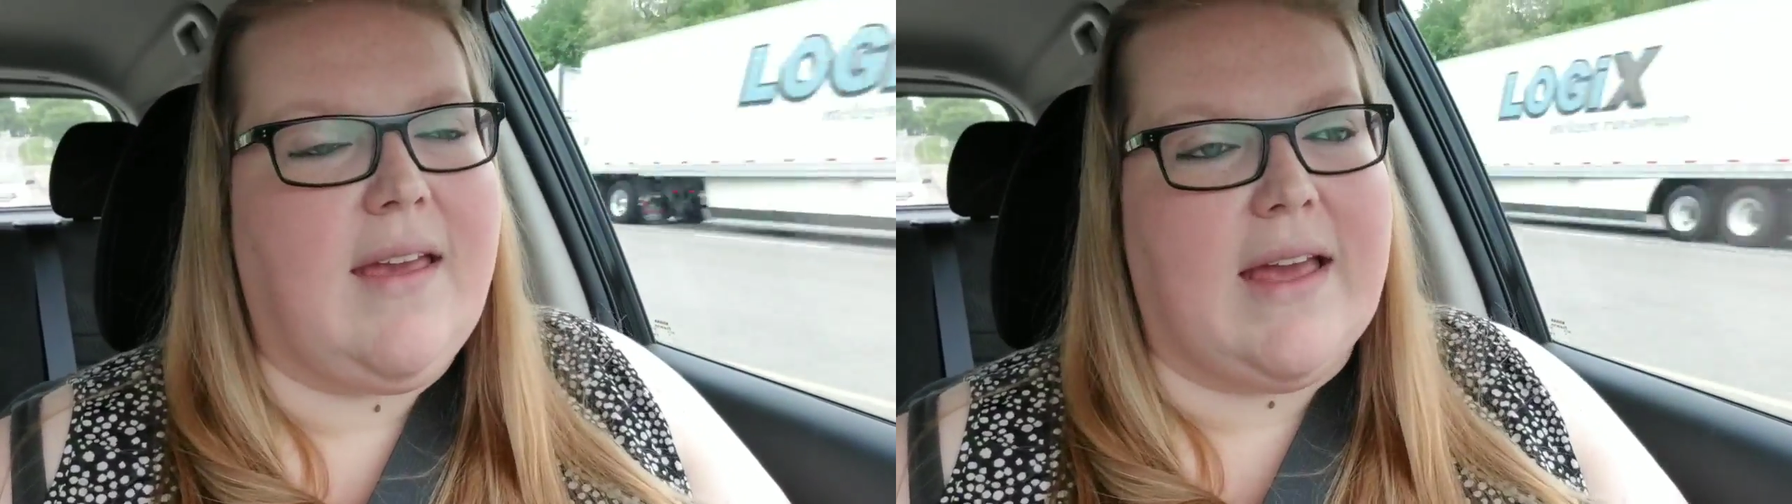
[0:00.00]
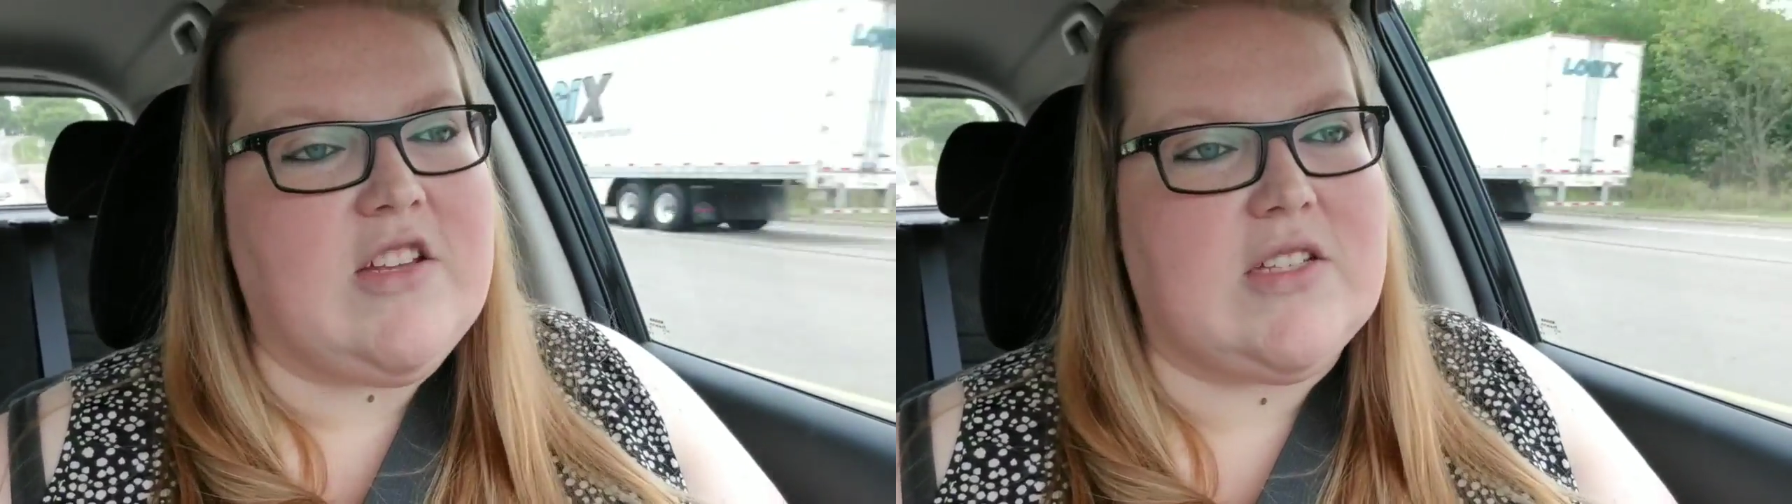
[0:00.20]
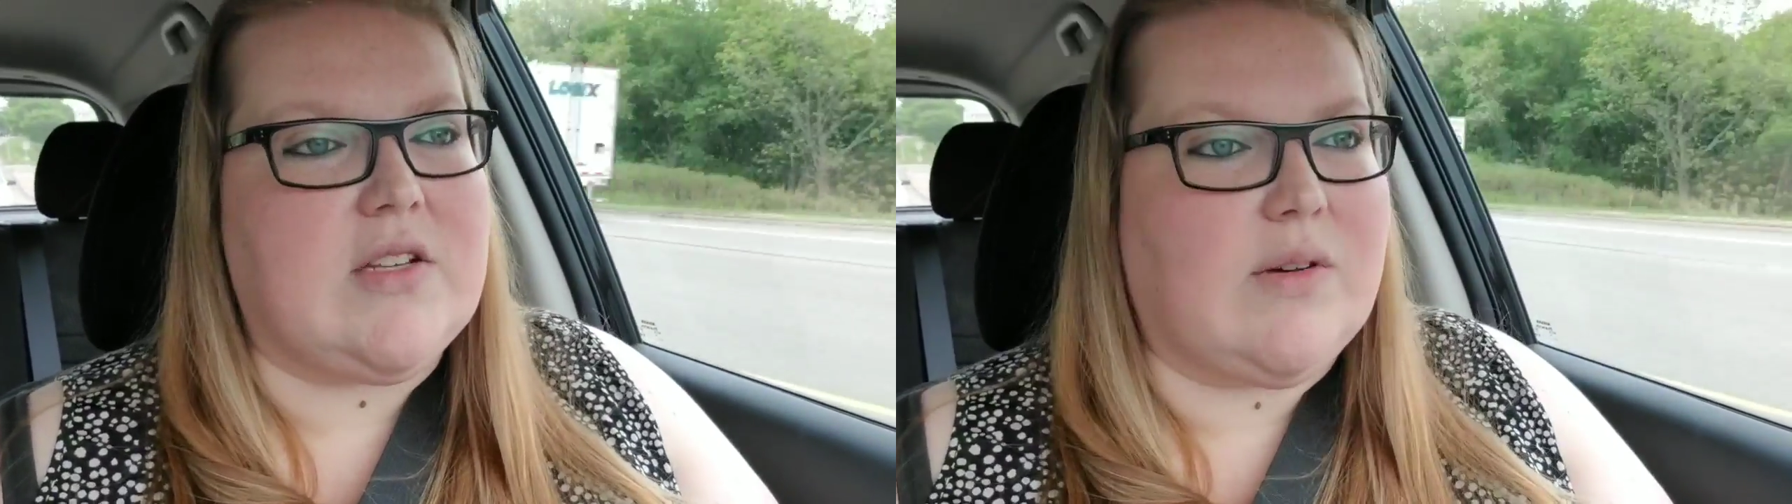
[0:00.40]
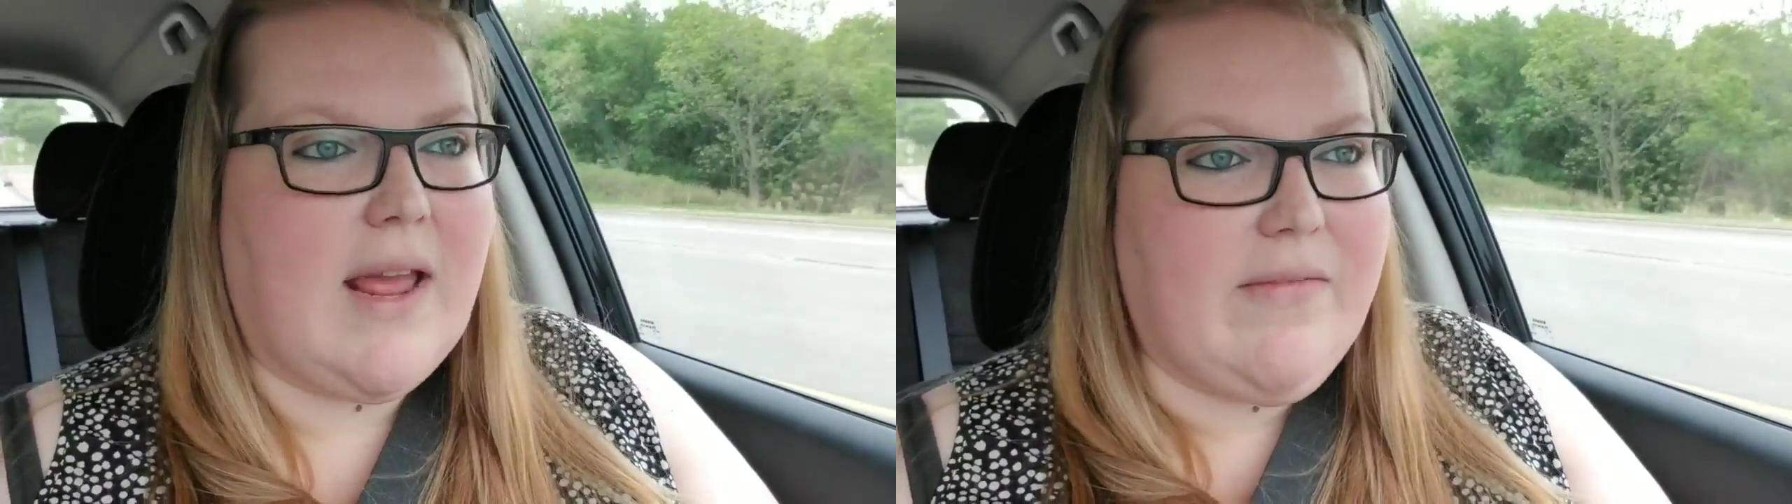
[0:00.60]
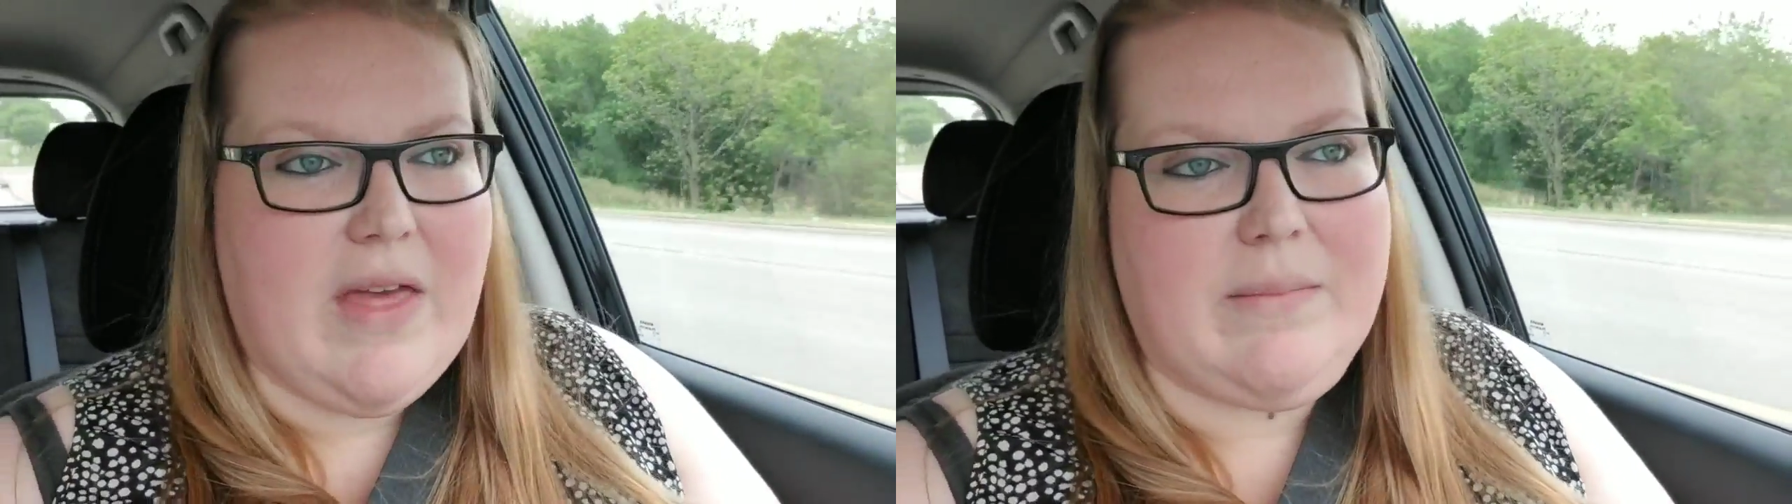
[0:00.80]
I just don't
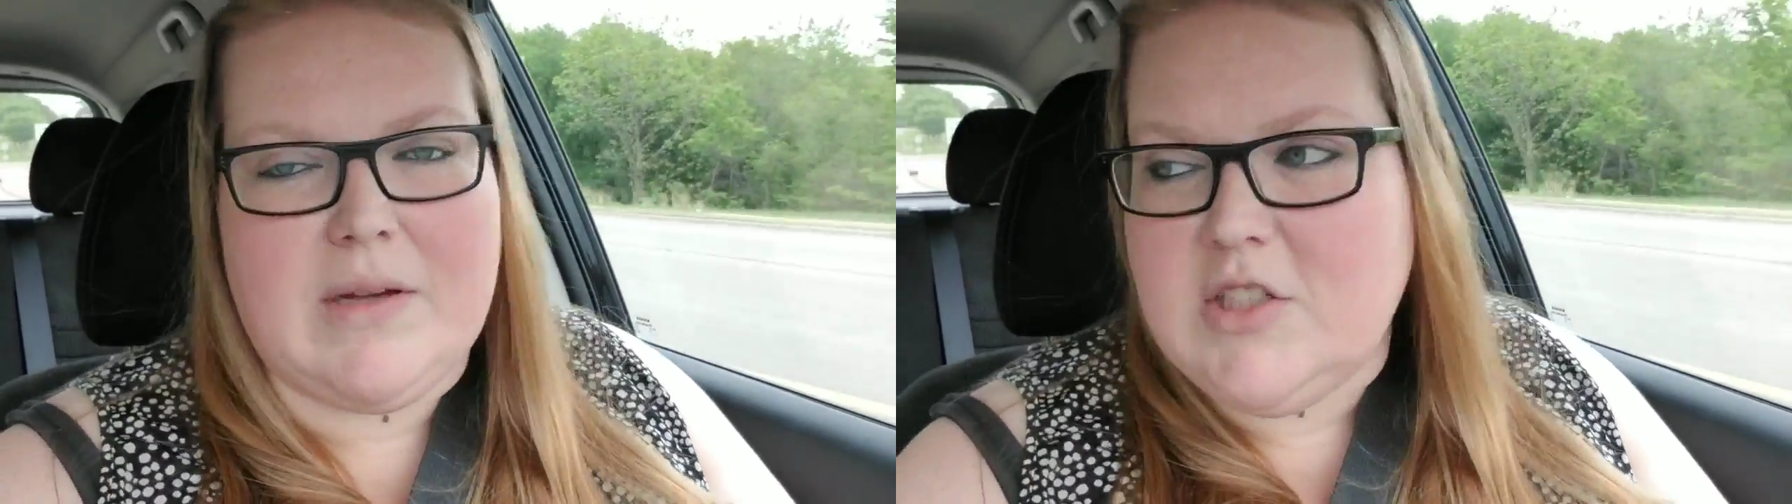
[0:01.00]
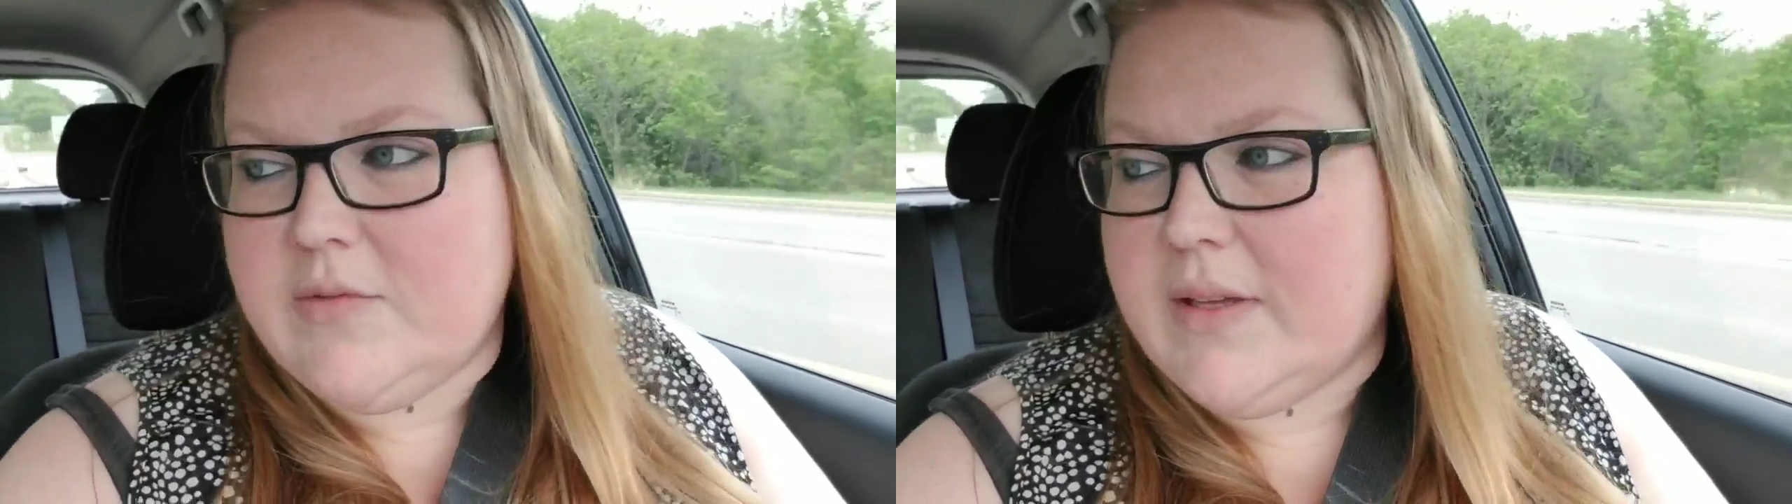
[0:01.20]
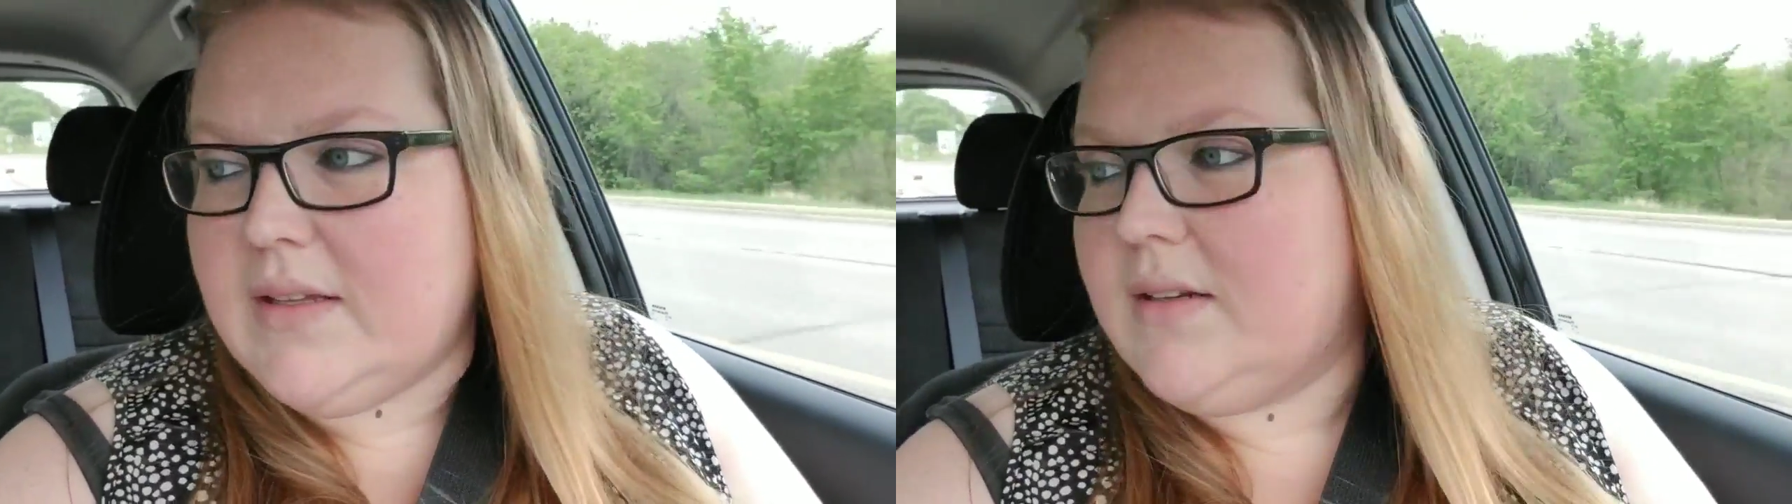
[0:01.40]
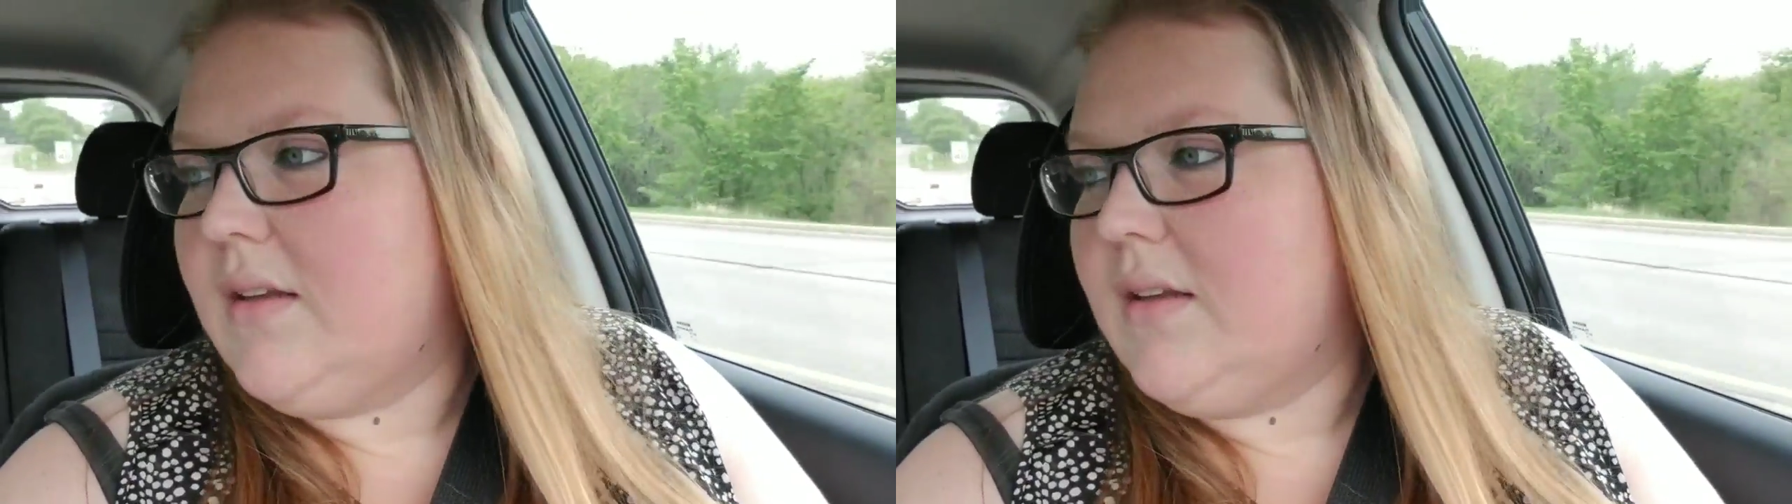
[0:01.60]
have that much of it.